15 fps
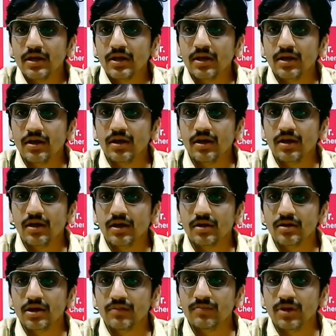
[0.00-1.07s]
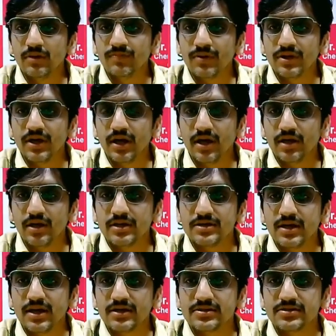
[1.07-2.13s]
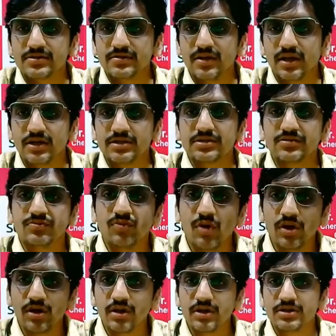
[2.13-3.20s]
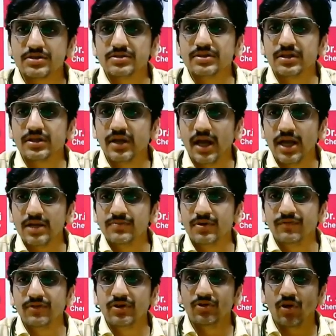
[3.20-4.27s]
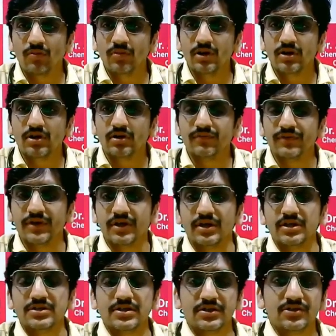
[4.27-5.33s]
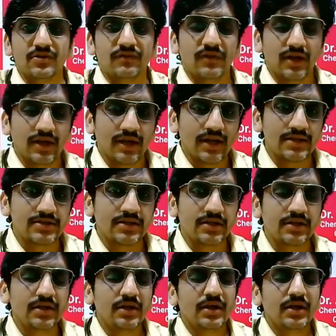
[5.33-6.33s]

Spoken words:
Nirmal Pradhan has asked us what is the line between normal cough and early stages of lung cancer.